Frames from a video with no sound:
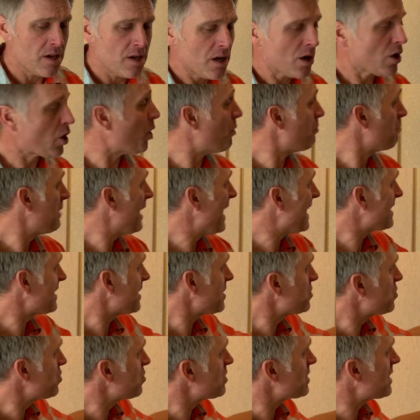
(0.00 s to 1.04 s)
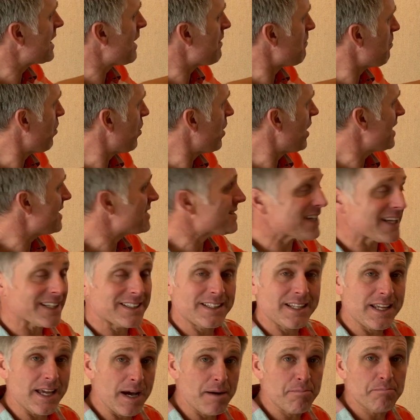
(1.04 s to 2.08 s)
¿Completa sus labores a
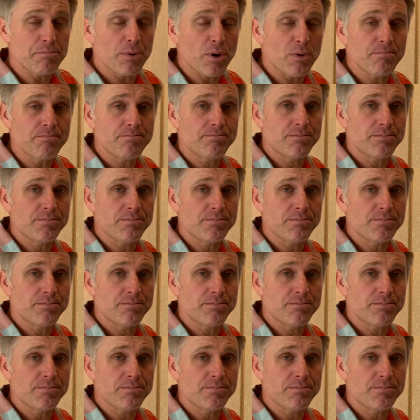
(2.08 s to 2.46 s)
tiempo?